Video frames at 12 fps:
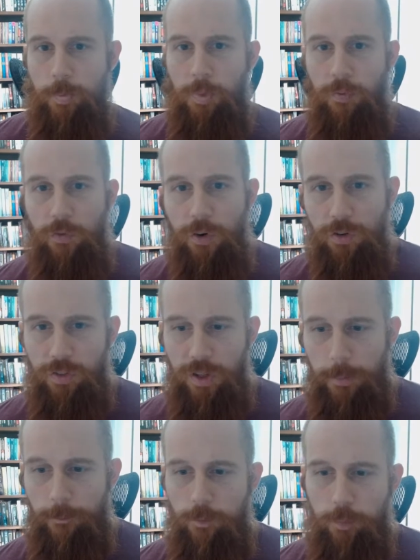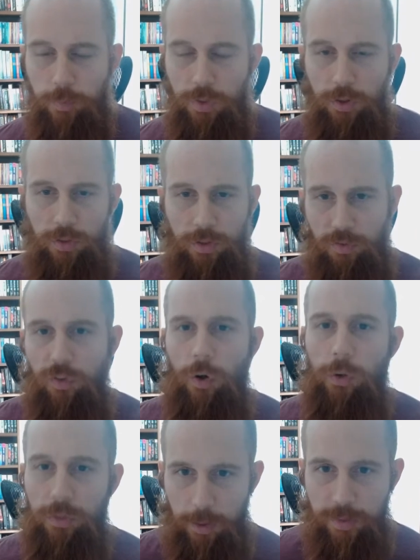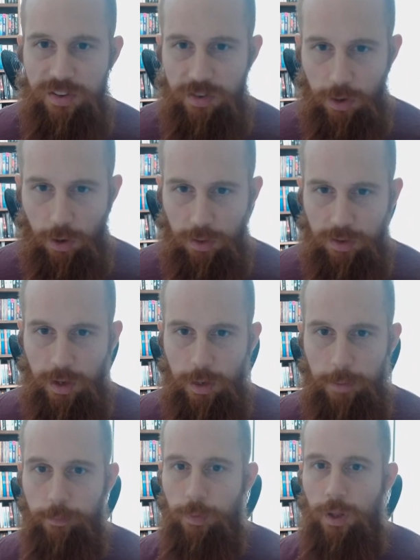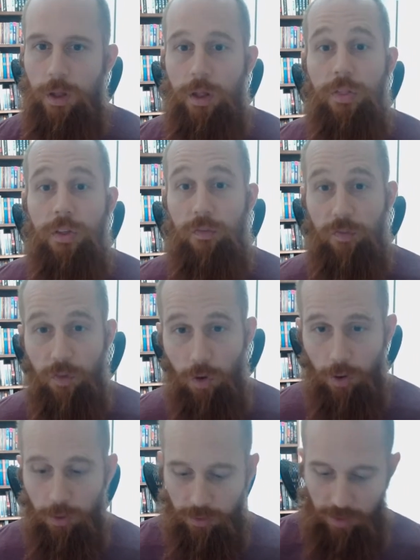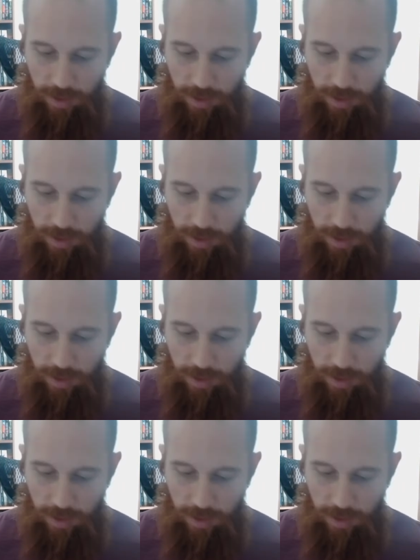First thing, the fault that we see all the time. The fault